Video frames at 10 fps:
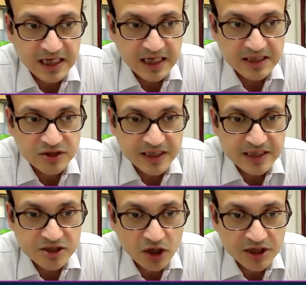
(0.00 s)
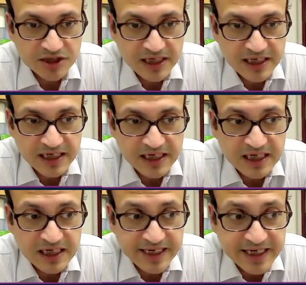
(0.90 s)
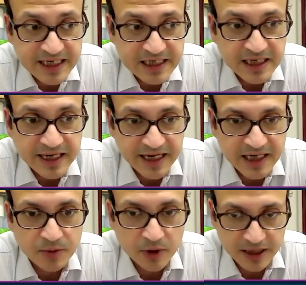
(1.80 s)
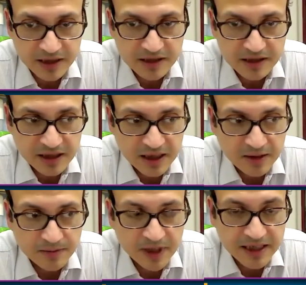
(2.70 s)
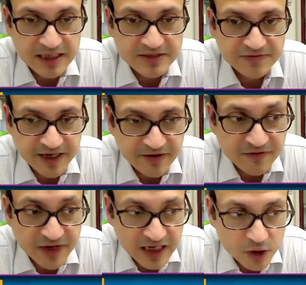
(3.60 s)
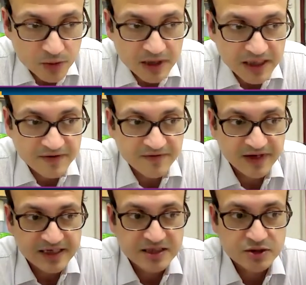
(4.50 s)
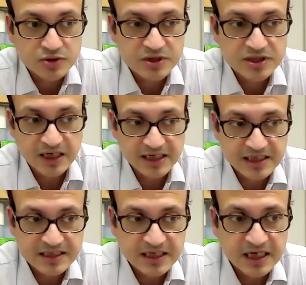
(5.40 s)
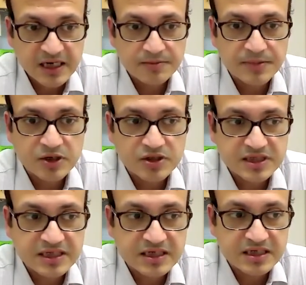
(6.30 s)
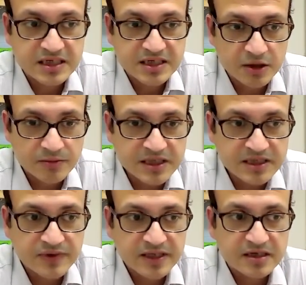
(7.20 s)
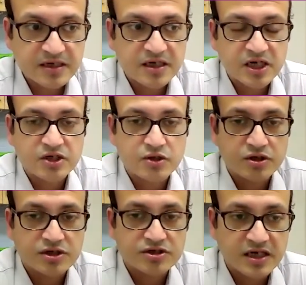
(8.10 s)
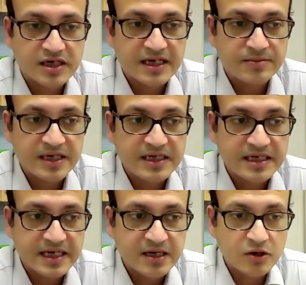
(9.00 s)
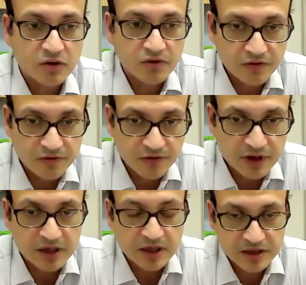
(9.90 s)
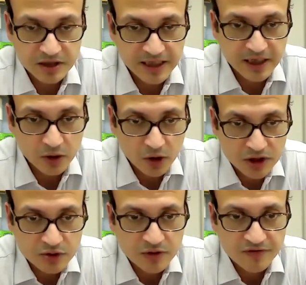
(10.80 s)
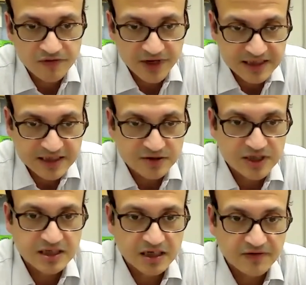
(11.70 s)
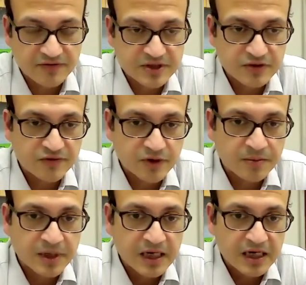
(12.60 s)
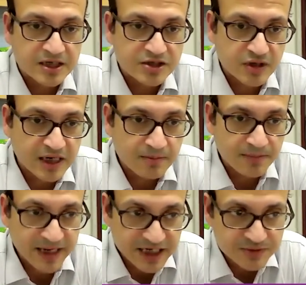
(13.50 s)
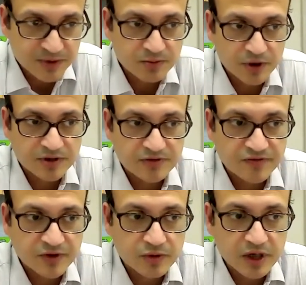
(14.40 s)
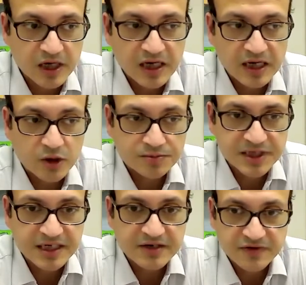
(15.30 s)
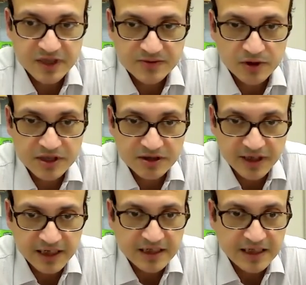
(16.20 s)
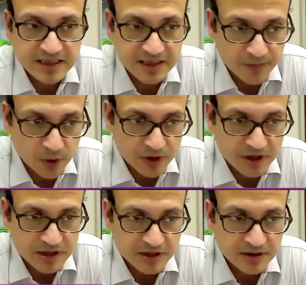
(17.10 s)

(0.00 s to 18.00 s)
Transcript: So it's not really a clinical endpoint, but it is very valuable in phase 2 studies because it determines whether your drug can be taken onto a phase 3 study. So from a trial management point of view, an objective response rate is important.